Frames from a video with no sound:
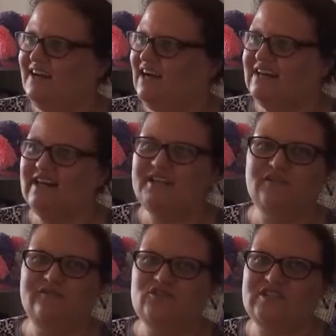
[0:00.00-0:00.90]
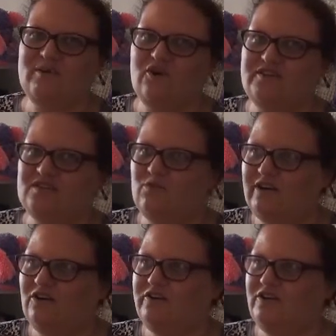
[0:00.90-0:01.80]
I like the first part as
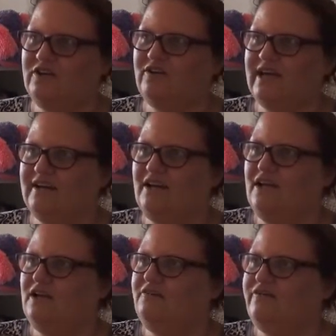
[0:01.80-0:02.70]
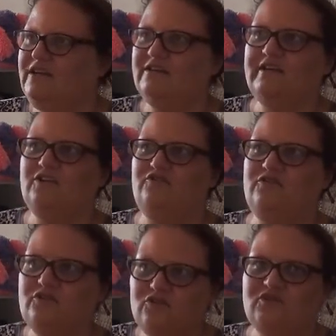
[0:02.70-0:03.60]
well, you know, that feeling of
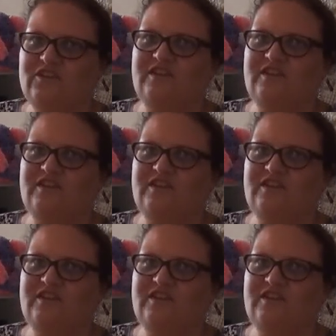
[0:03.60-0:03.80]
youth and